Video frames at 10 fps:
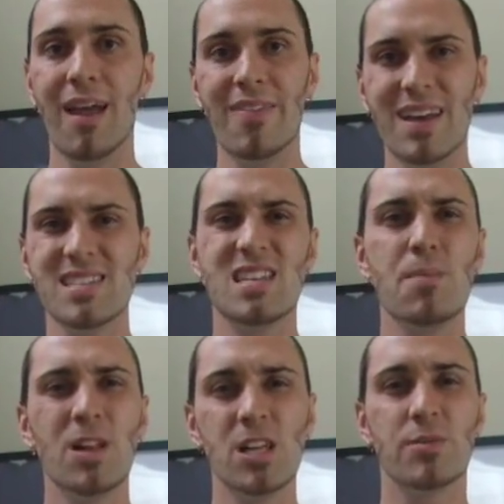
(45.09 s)
And that's
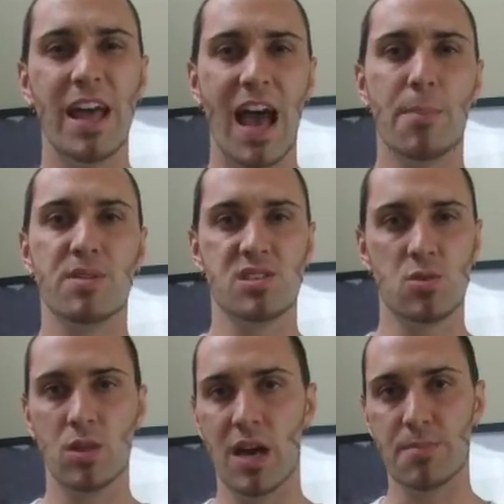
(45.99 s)
typically what happens
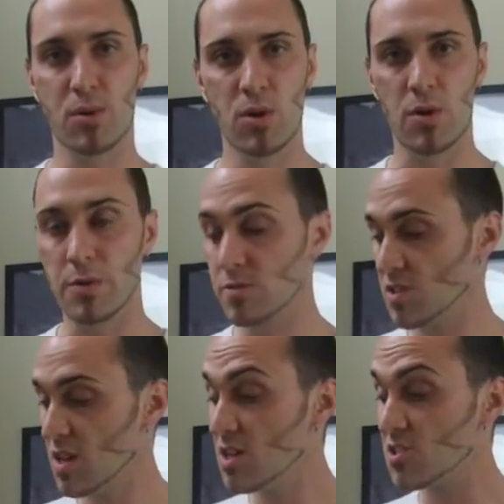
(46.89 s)
to a lot of bird owners.